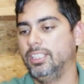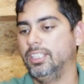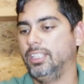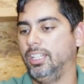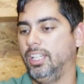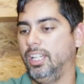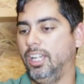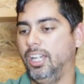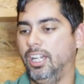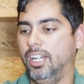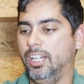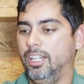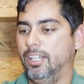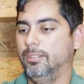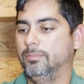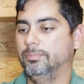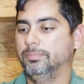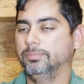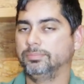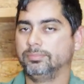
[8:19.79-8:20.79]

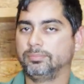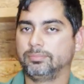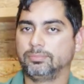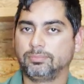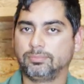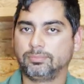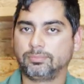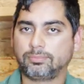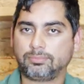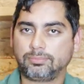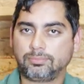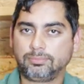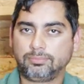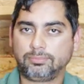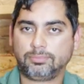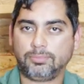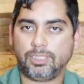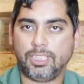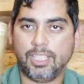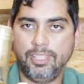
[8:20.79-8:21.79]

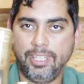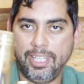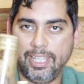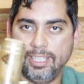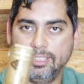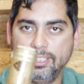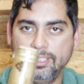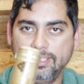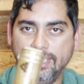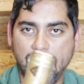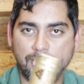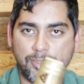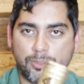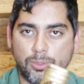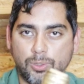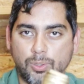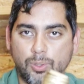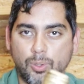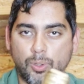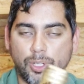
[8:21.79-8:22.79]
And then the
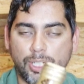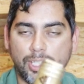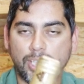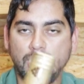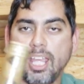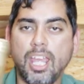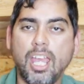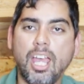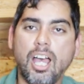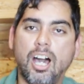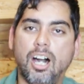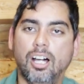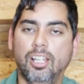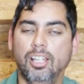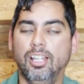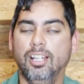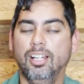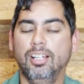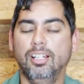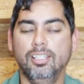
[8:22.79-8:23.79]
natural cork, a
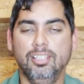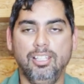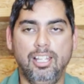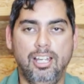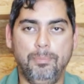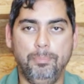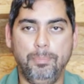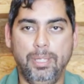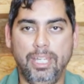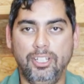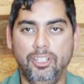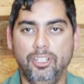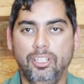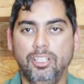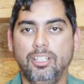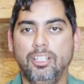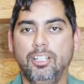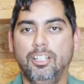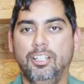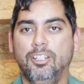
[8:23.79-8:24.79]
lot
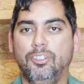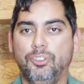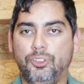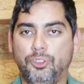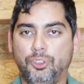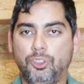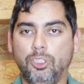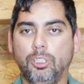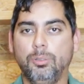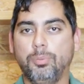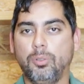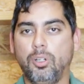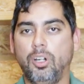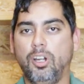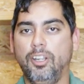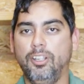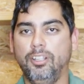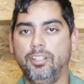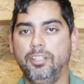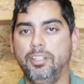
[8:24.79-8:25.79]
better, super
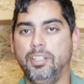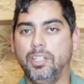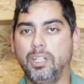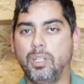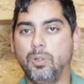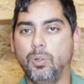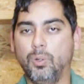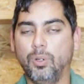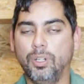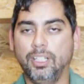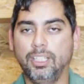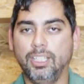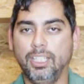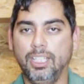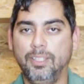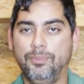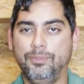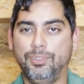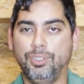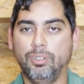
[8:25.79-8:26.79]
hard to cork
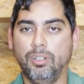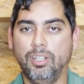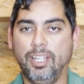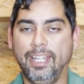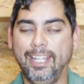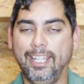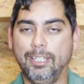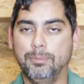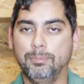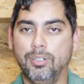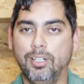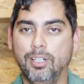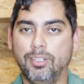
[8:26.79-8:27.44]
if you are hand